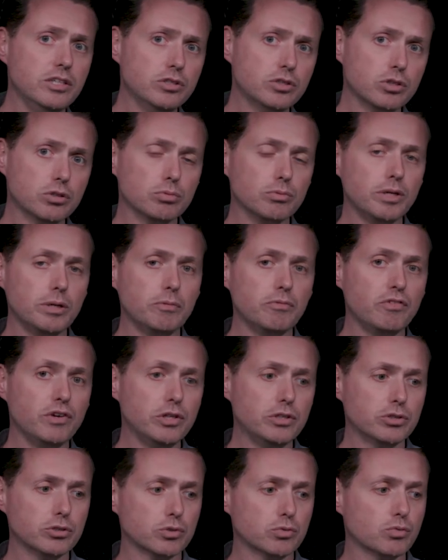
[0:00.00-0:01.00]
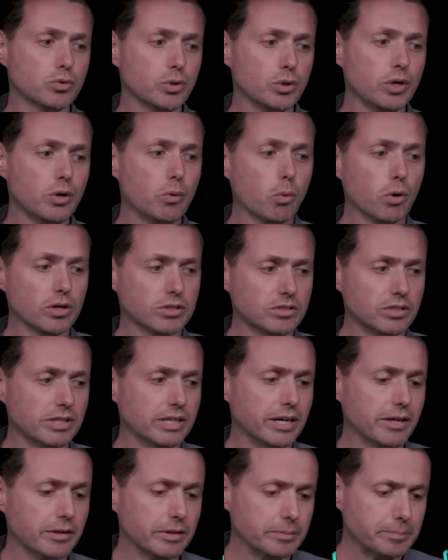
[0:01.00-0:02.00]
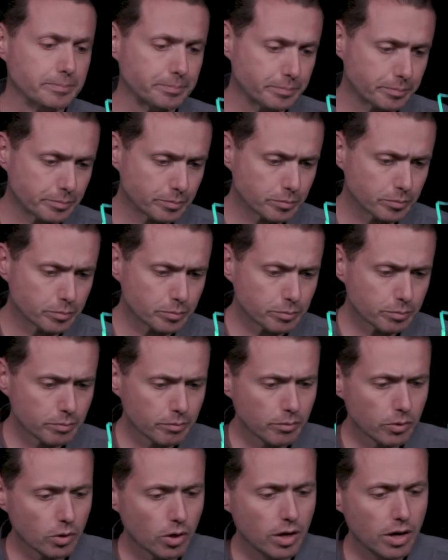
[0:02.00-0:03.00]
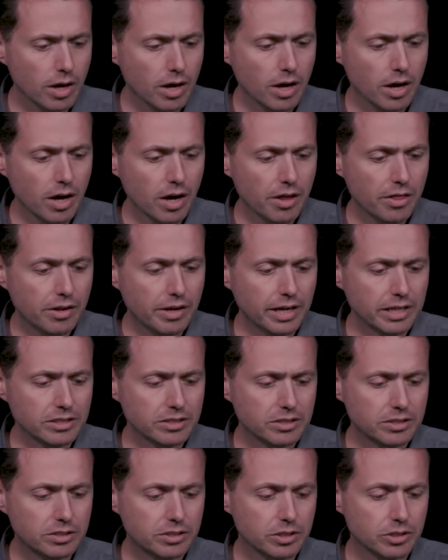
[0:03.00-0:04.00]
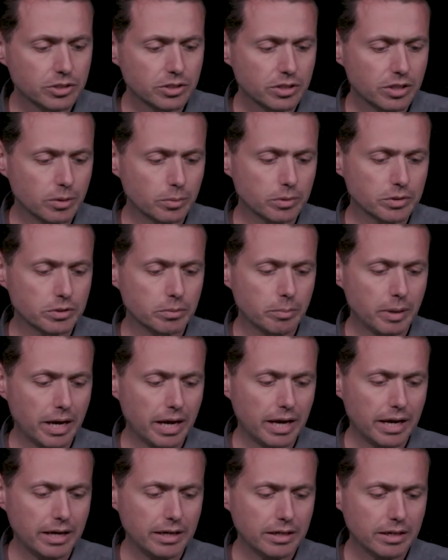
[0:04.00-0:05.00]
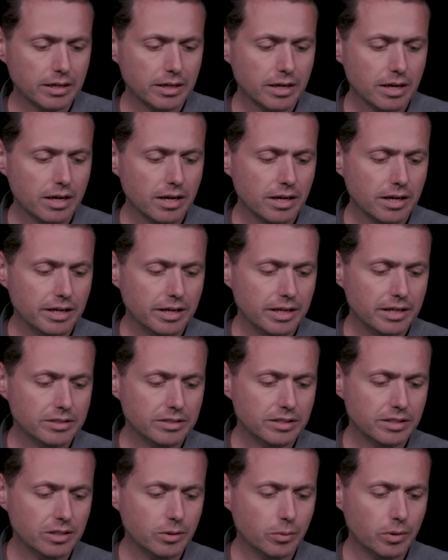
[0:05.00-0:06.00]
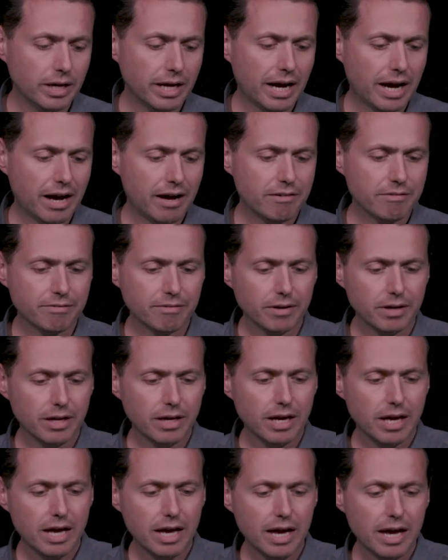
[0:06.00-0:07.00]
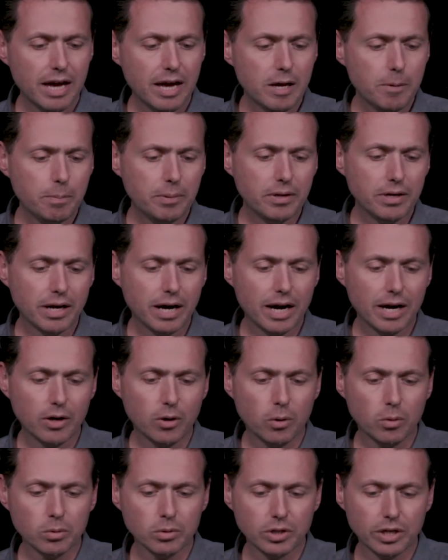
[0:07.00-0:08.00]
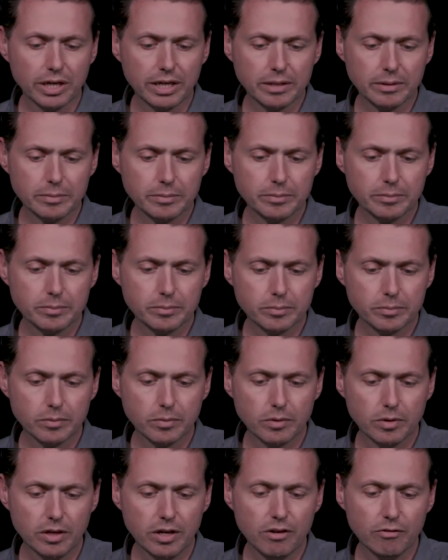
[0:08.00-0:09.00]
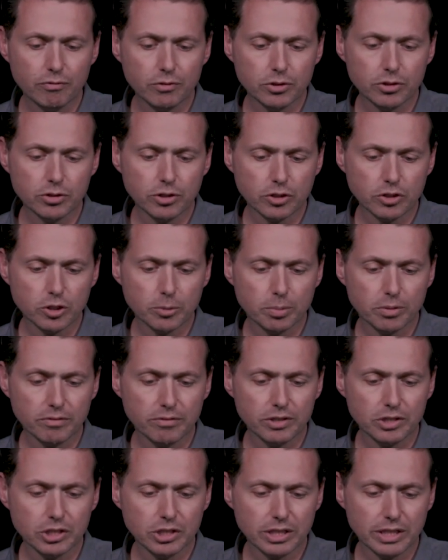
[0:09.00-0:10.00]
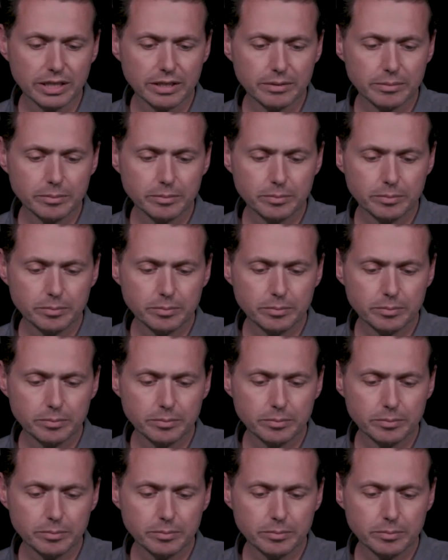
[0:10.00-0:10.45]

these three features really work together. The next decision that was made is that it would have API only infrastructure provisioning.